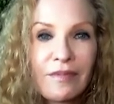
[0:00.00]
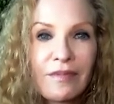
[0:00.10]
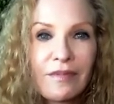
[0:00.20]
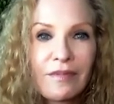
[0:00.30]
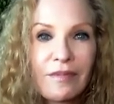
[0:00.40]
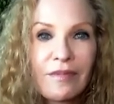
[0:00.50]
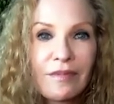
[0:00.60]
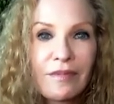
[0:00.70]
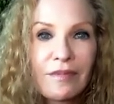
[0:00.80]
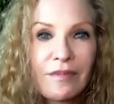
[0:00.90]

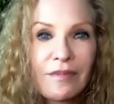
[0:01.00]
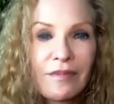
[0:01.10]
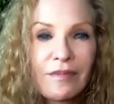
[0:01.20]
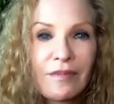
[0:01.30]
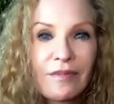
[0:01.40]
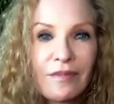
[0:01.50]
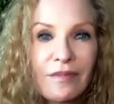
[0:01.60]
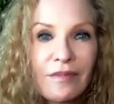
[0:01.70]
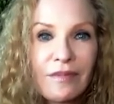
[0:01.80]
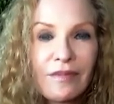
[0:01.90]

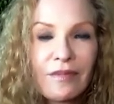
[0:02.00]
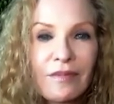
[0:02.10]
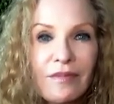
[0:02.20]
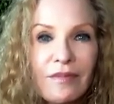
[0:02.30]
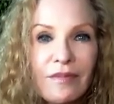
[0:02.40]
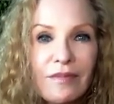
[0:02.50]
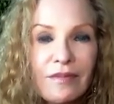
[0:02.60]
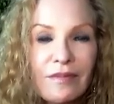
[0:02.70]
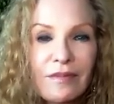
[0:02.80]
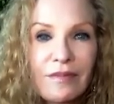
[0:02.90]

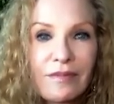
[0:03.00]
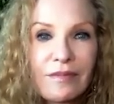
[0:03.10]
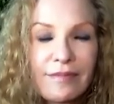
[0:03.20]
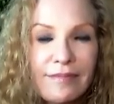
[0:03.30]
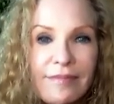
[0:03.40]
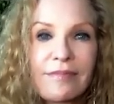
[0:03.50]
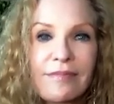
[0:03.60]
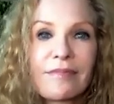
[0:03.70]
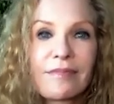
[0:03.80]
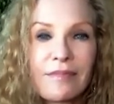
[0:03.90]

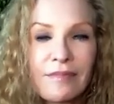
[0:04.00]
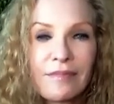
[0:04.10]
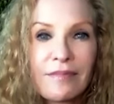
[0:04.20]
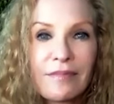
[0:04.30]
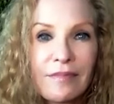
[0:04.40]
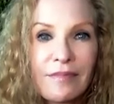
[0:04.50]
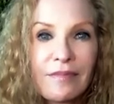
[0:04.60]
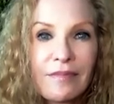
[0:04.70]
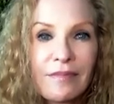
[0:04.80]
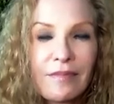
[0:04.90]

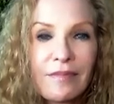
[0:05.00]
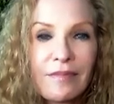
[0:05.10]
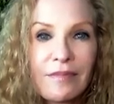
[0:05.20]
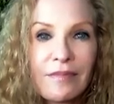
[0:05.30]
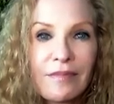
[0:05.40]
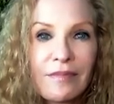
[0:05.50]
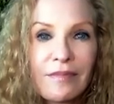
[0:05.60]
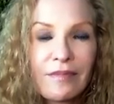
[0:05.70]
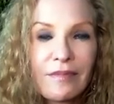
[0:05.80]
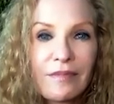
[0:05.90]

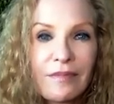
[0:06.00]
No words are spoken by the person on screen.